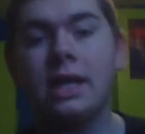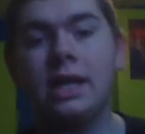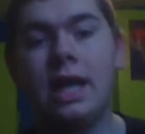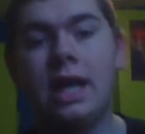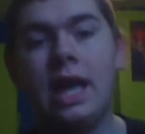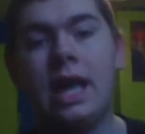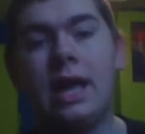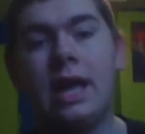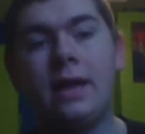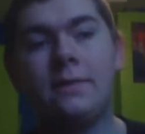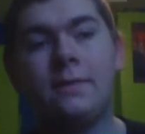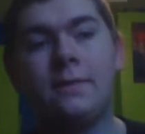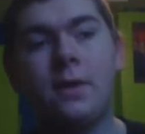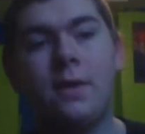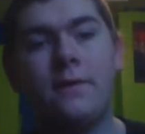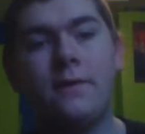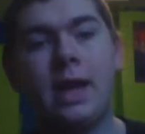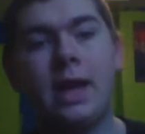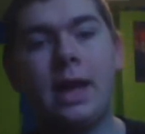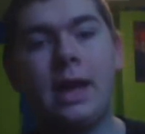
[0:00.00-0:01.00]
half
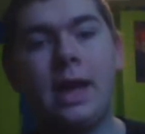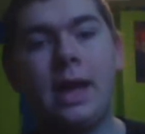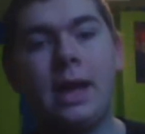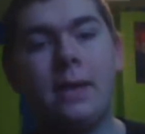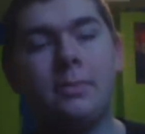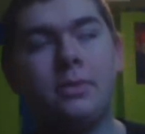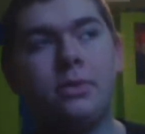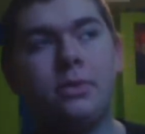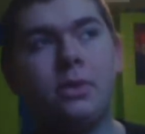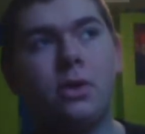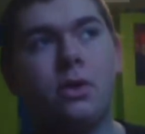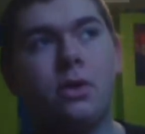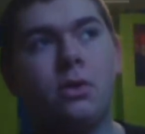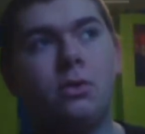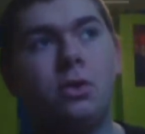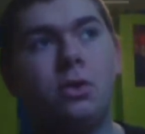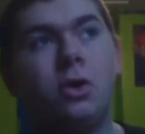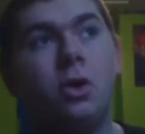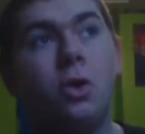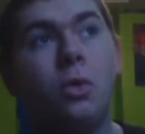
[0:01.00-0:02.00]
of an
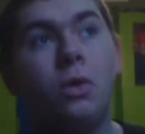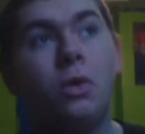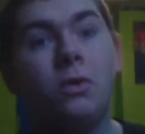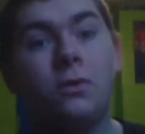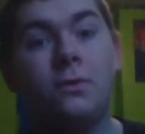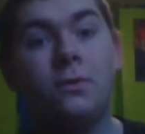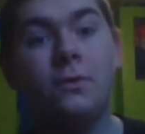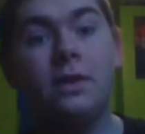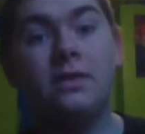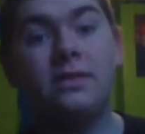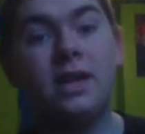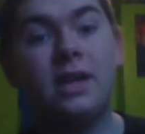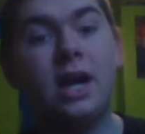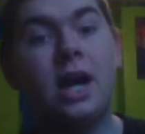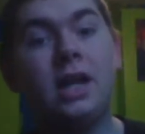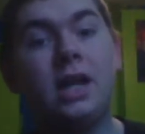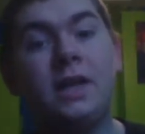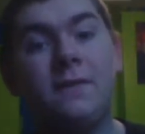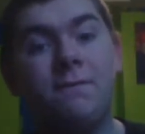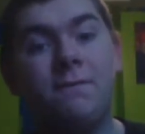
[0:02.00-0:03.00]
episode where it was
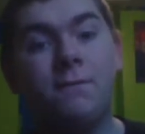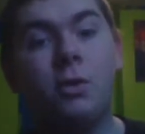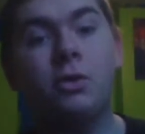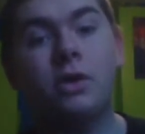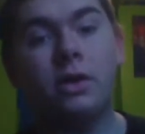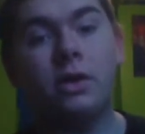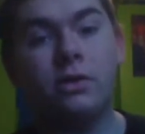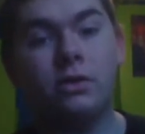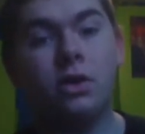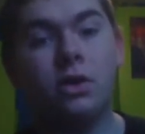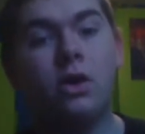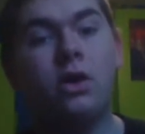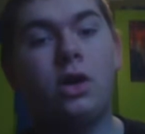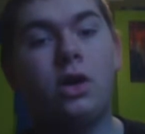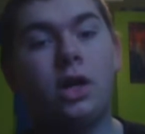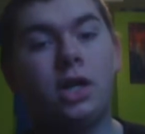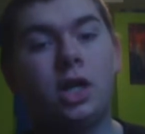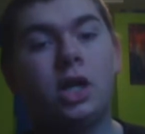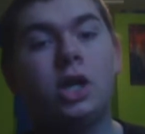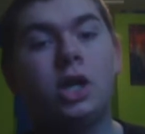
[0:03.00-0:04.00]
entirely focused
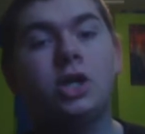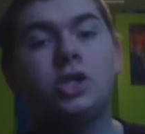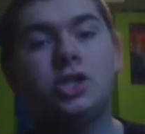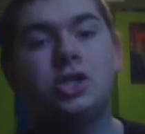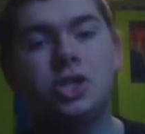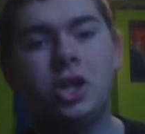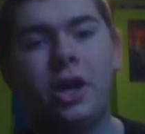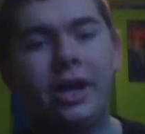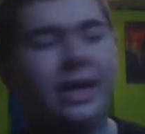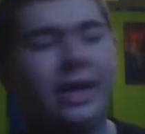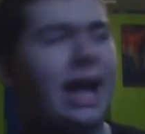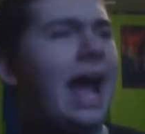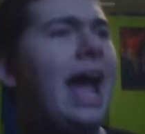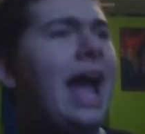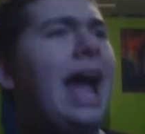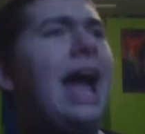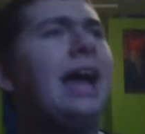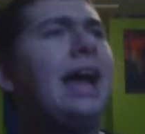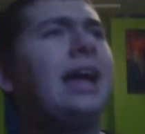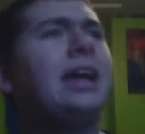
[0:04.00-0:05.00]
on Chuck,
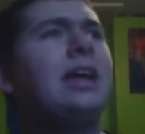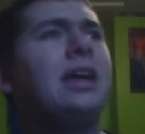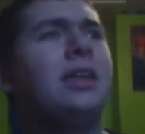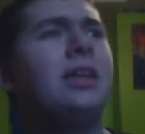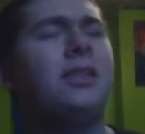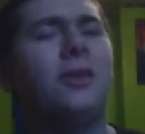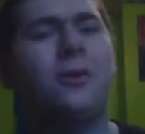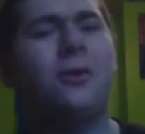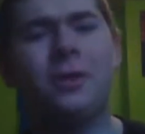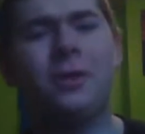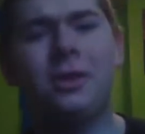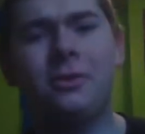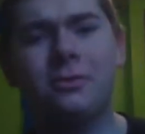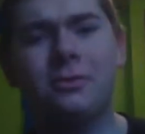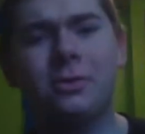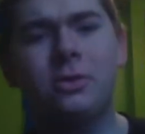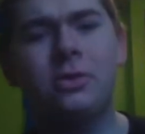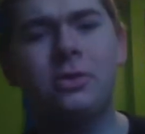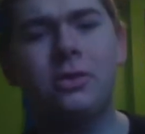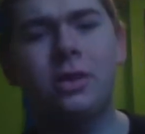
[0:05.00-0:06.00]
their
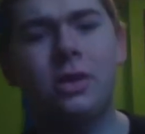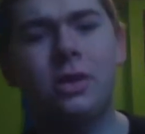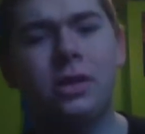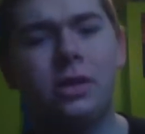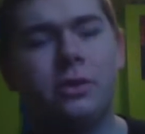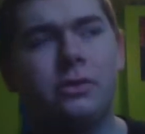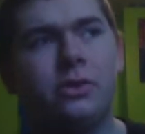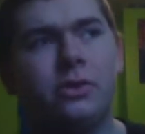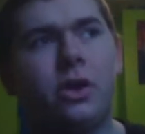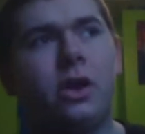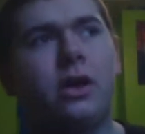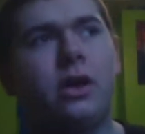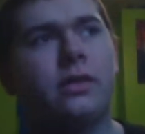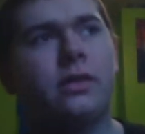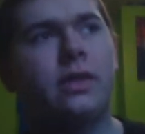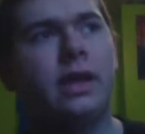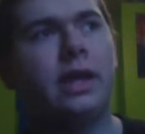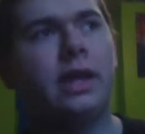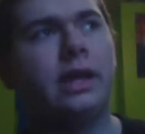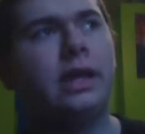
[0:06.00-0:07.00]
little dog
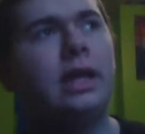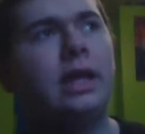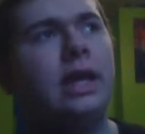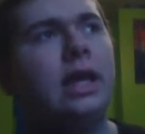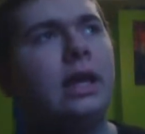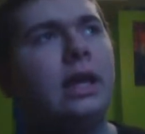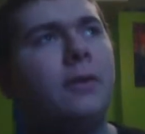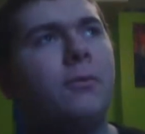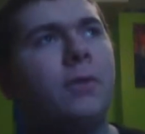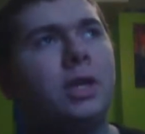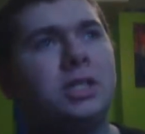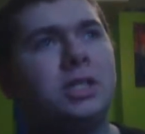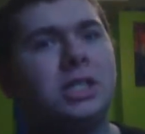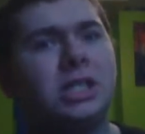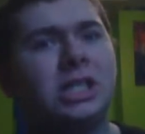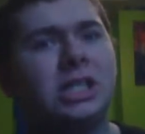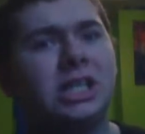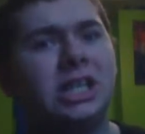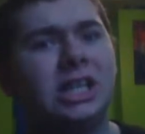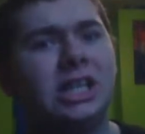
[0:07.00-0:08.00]
thing, which
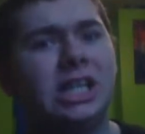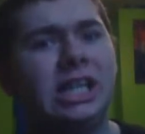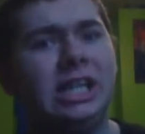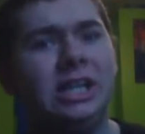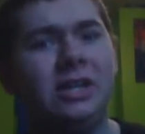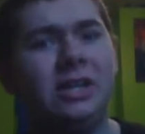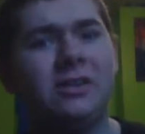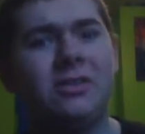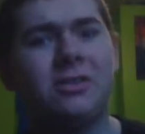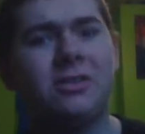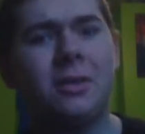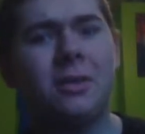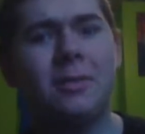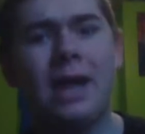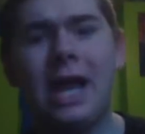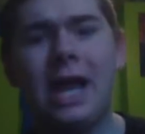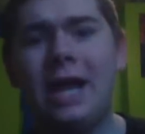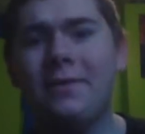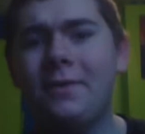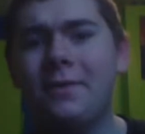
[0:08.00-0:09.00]
literally looks some
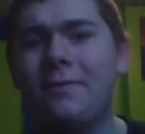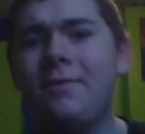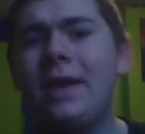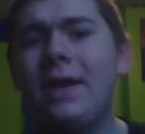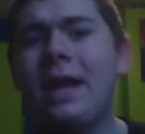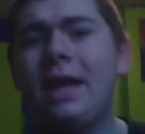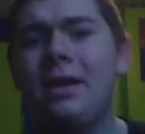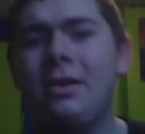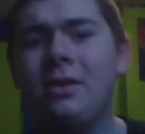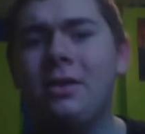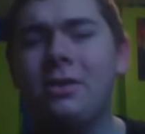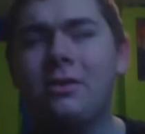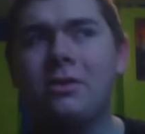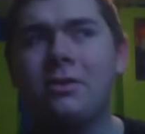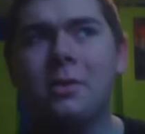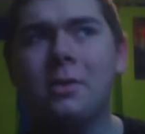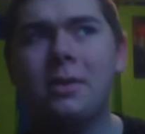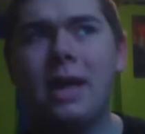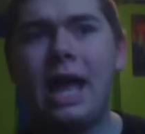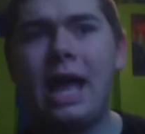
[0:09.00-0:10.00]
out
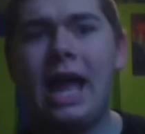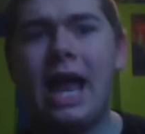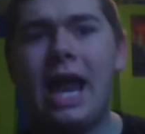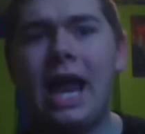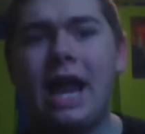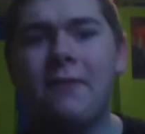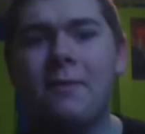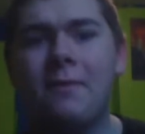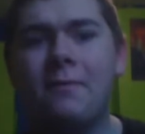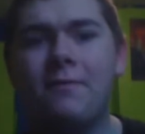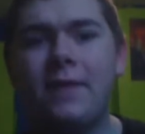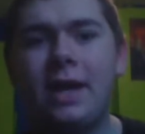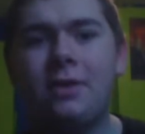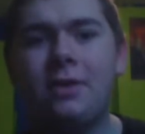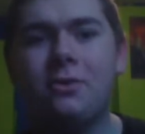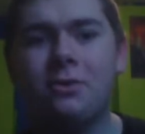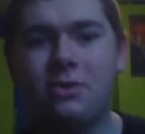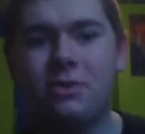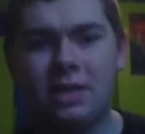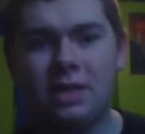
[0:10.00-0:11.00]
of
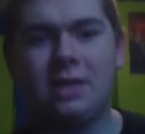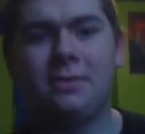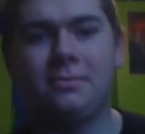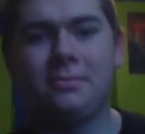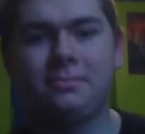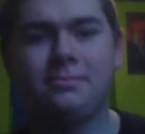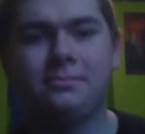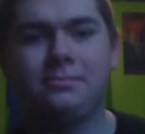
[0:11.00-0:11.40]
Invader Zim.